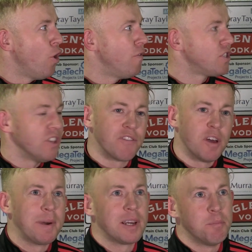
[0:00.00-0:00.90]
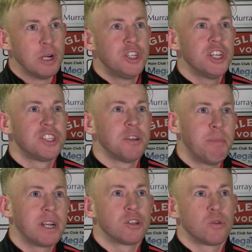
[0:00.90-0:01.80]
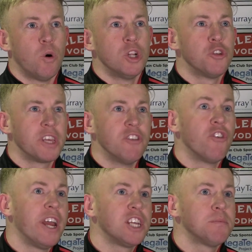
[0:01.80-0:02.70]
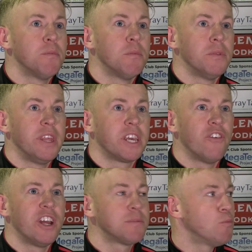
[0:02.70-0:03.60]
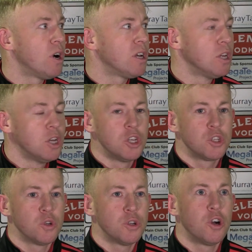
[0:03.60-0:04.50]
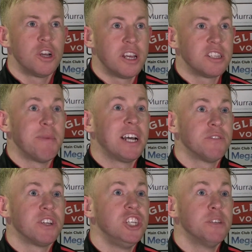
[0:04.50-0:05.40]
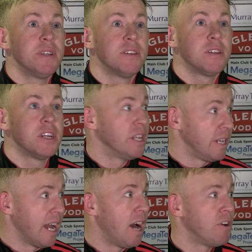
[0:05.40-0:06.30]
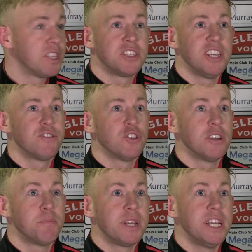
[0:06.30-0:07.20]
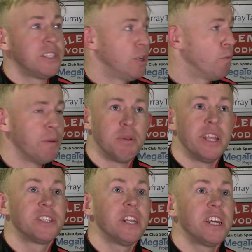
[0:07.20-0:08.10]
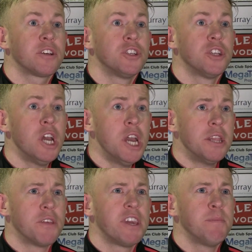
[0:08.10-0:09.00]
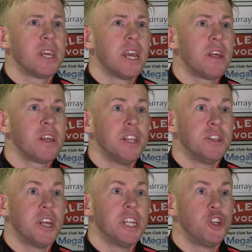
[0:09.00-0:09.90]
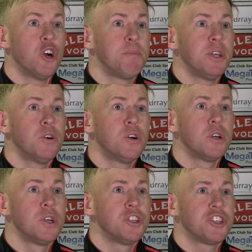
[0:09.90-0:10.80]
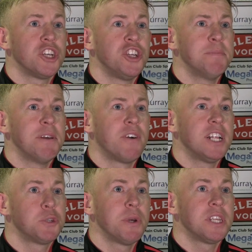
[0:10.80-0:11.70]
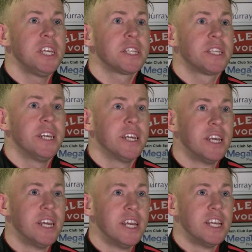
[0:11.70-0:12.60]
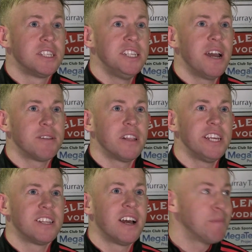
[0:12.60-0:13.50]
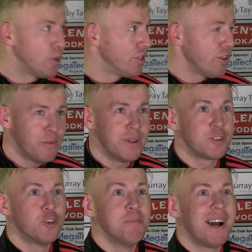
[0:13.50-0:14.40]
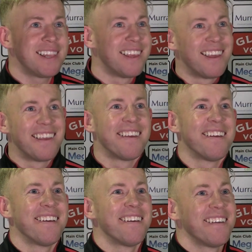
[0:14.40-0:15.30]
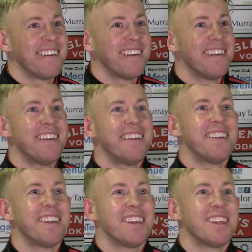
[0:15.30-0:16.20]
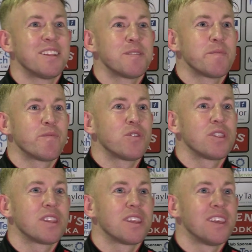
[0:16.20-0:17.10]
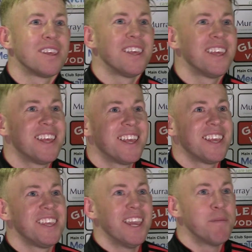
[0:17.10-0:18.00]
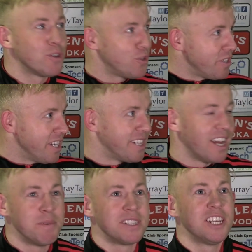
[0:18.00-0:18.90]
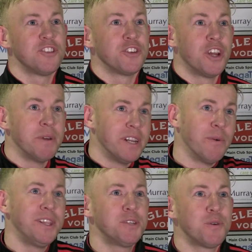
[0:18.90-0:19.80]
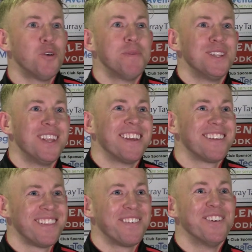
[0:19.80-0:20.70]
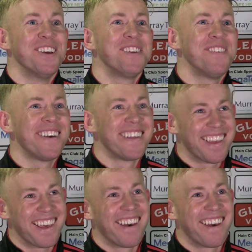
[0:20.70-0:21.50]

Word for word: Obviously they've got bigger budgets, bigger squads, so they can rest they can rest more. So no, it has a massive achievement, and the gaffer deserves all the praise and all the players in there, because they've came together and done the job, you know. It's just a shame the fans weren't here to see it. I'd have liked that, because they're out there going mad. Yeah, you can hear, you, did the players hear the fireworks as you came off the pitch there? Yeah, we were standing at the tap of the stairs looking out, and the windows were open. They were going everywhere.